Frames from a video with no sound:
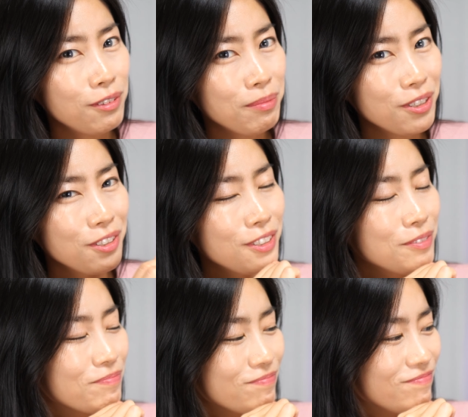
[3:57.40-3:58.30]
mode,
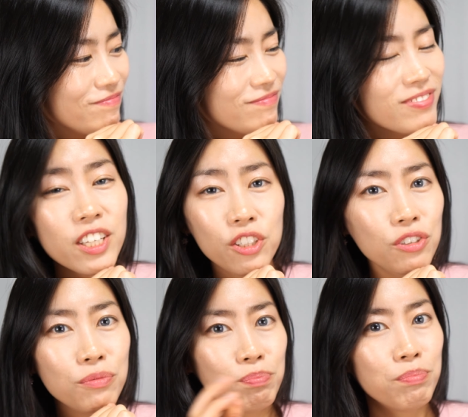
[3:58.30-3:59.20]

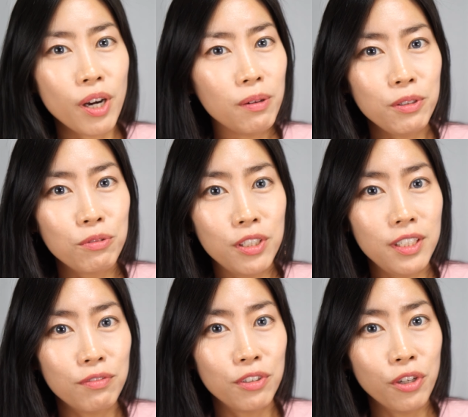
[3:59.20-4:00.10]
you probably
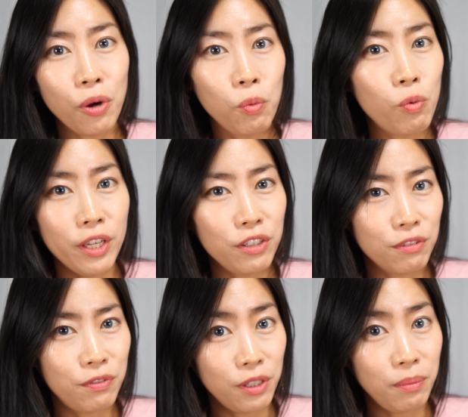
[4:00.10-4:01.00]
wouldn't even know what
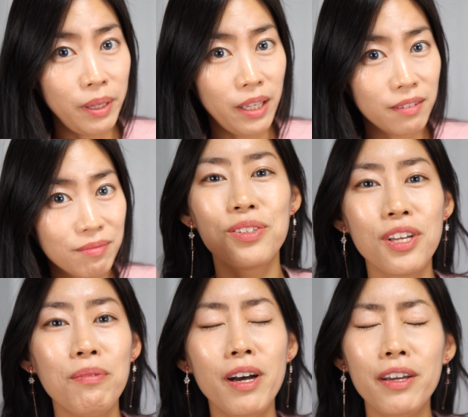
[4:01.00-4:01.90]
you're filming. So
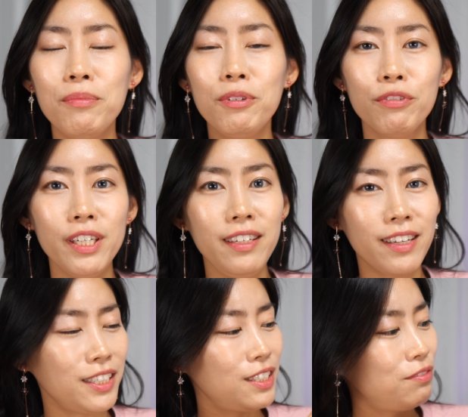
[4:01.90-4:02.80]
somehow really
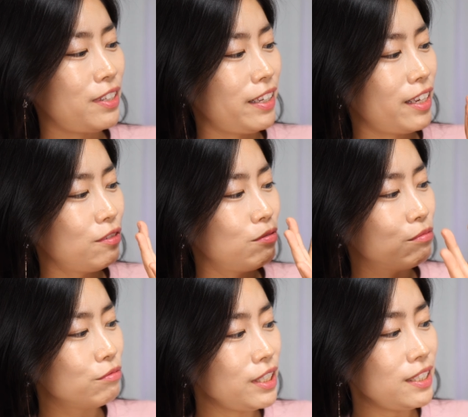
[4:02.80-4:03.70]
nice if they
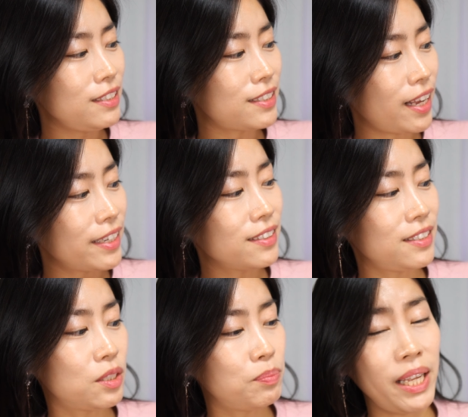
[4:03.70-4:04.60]
can redesign the
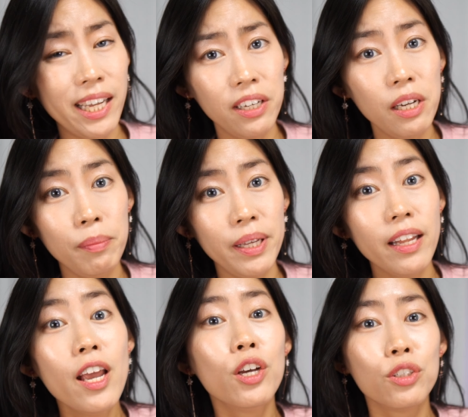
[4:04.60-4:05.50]
display a little
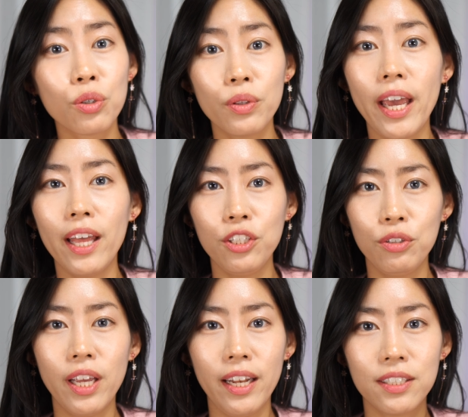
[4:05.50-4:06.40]
bit so that
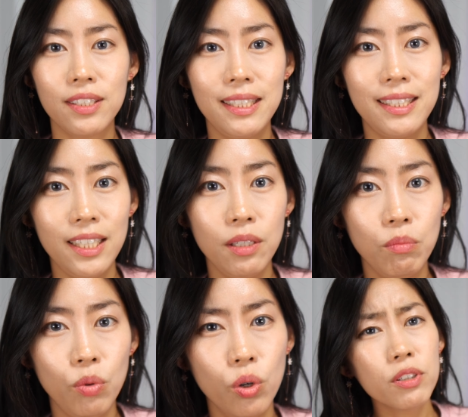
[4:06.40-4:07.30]
you can actually see it
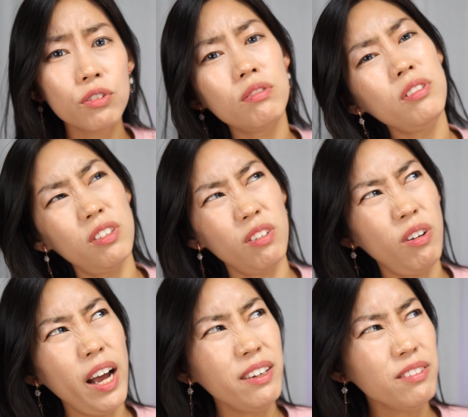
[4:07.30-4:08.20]
more. Because,
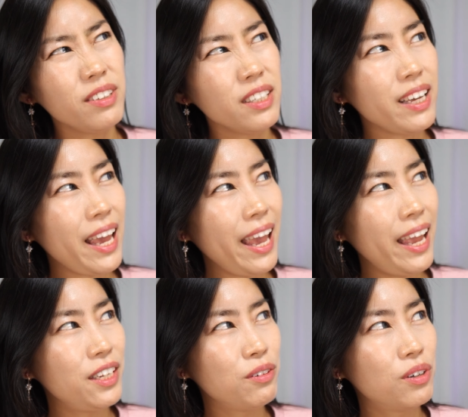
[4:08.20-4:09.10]
I don't think
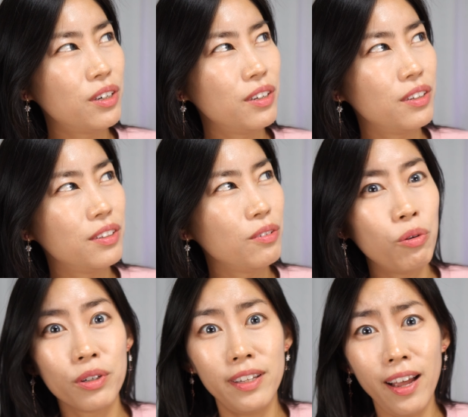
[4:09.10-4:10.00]
anyone
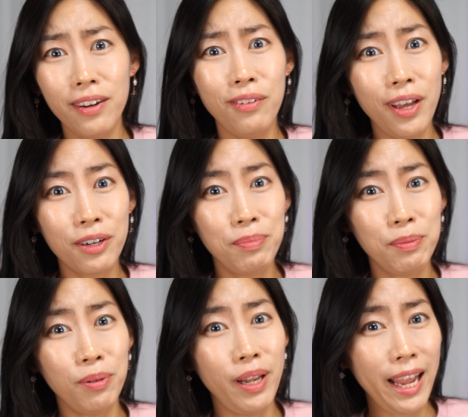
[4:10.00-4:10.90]
or not a lot of
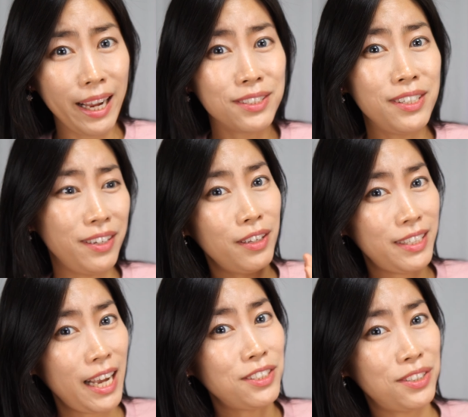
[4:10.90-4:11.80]
people actually
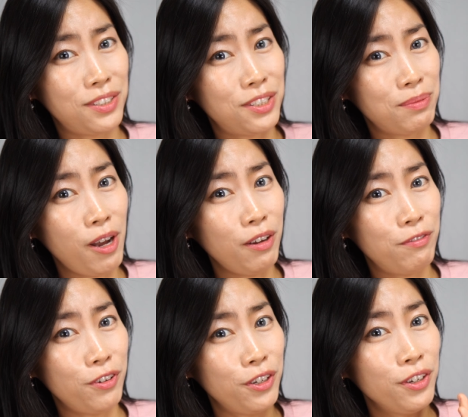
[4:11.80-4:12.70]
attaches a
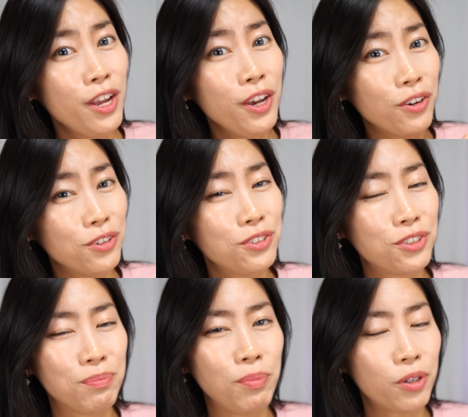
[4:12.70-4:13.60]
smartphone
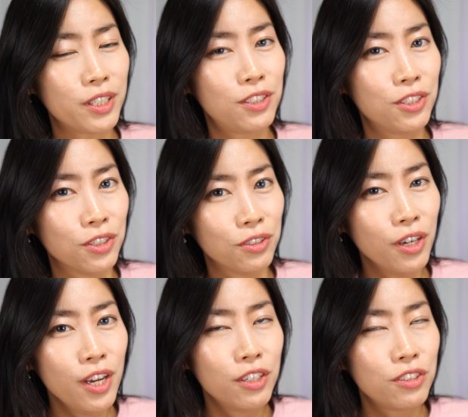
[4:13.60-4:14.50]
onto Pocket
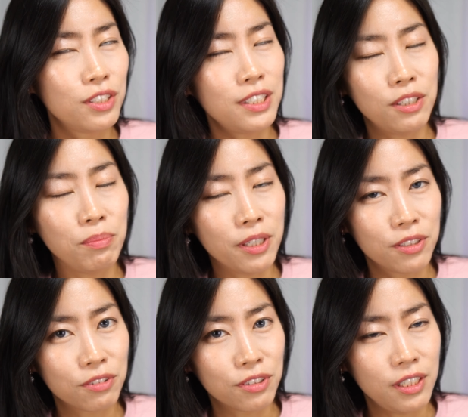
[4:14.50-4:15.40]
2 to see the
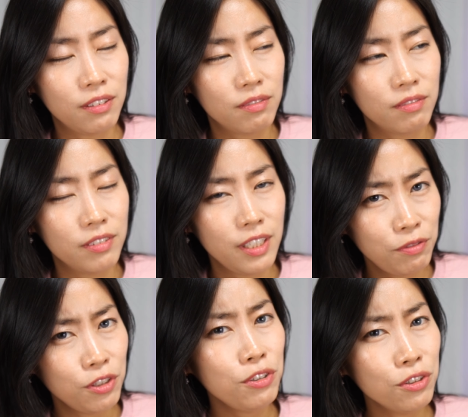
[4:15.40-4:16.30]
bigger screen.
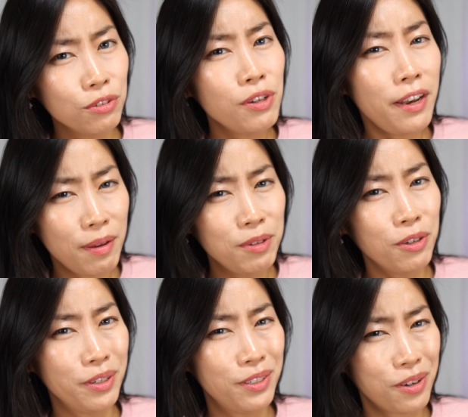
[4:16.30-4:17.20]
If you do, let me
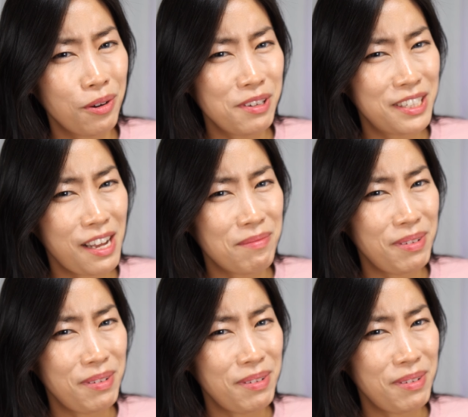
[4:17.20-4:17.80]
know in the comments down